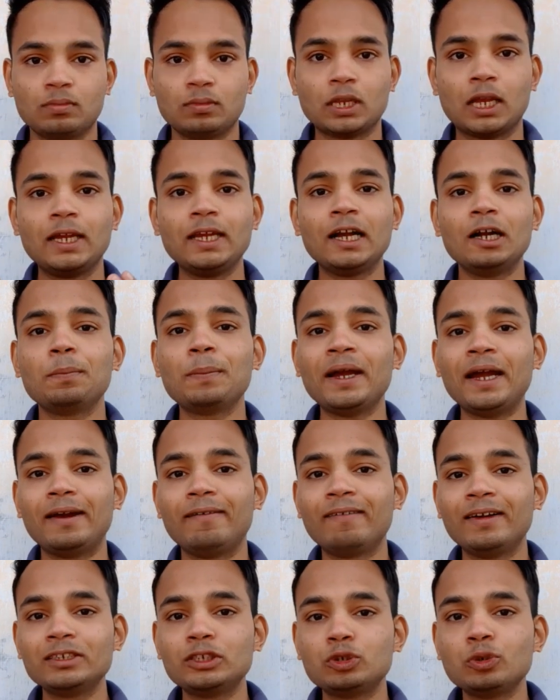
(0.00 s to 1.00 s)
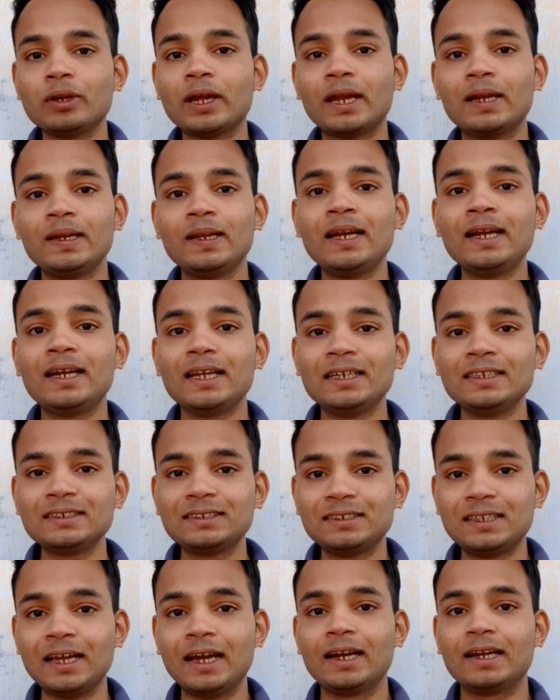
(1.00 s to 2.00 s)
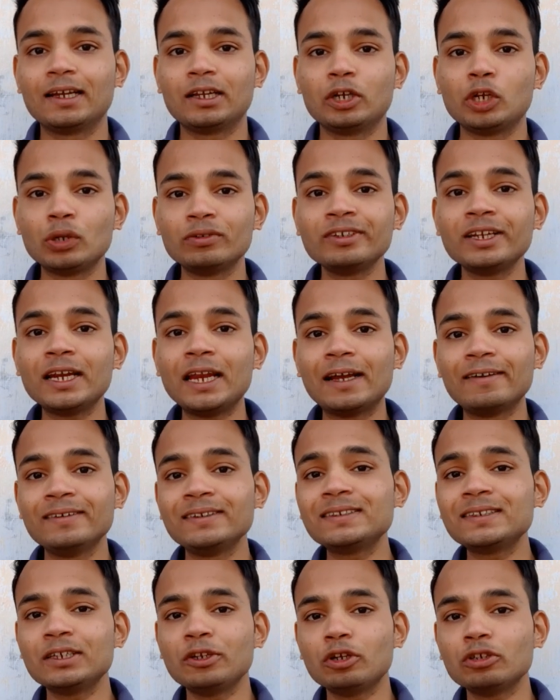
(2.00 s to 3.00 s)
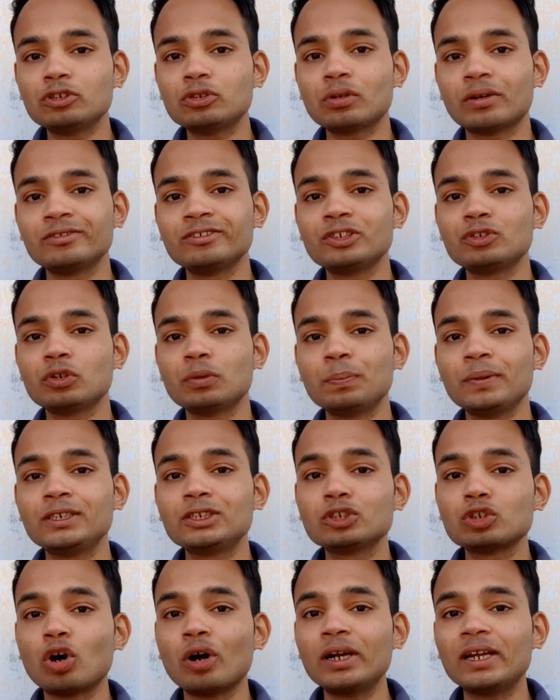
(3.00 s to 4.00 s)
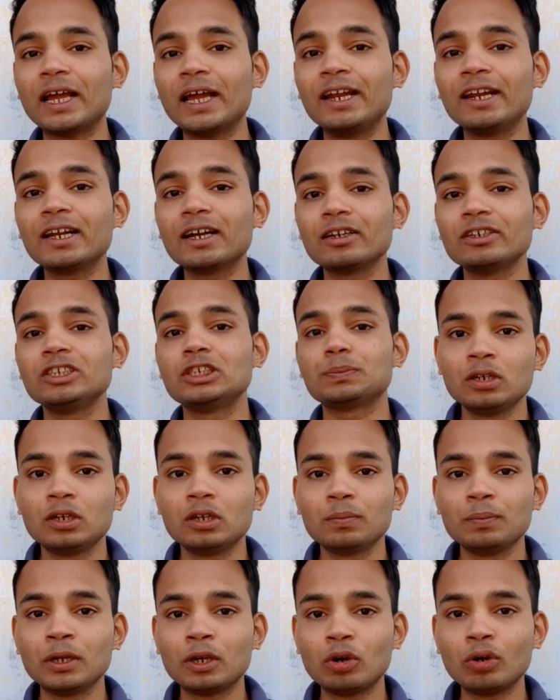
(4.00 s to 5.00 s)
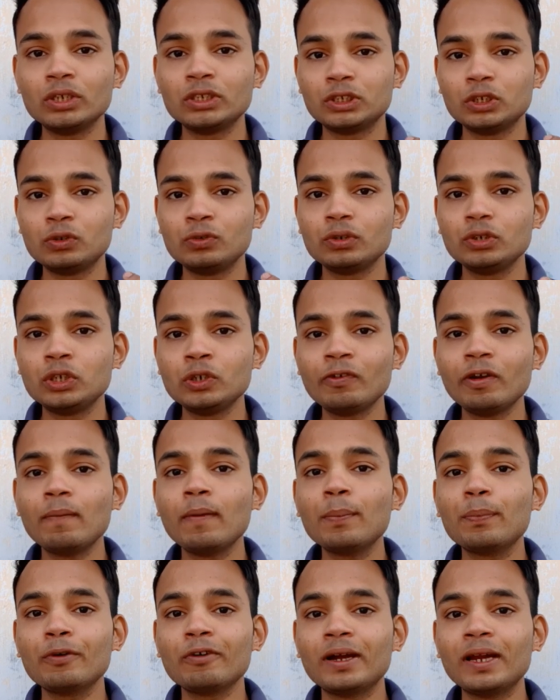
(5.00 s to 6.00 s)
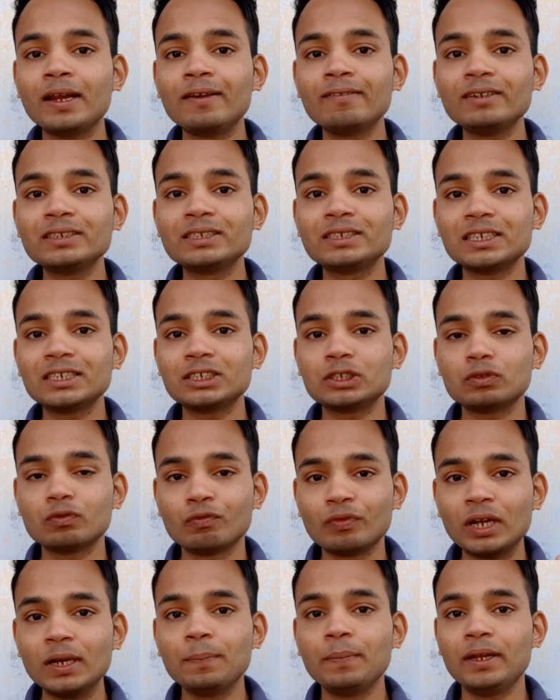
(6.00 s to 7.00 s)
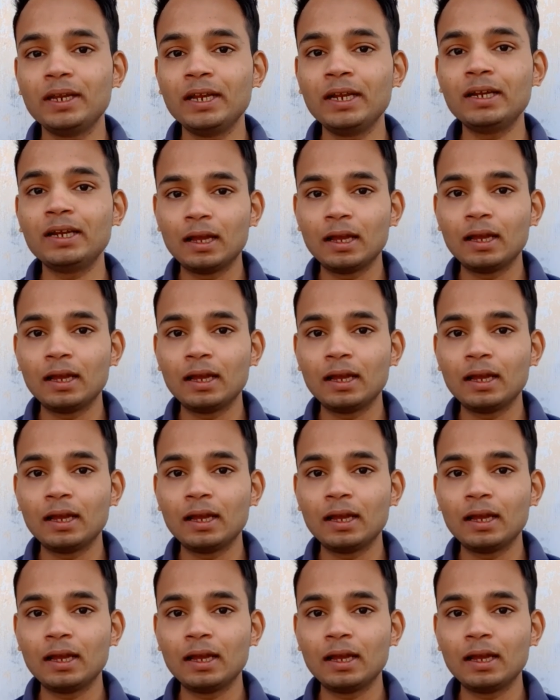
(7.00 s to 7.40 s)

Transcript: Here my advice to candidate is that during narration your story should be short and crisp, because you will be provided with just 1 minute,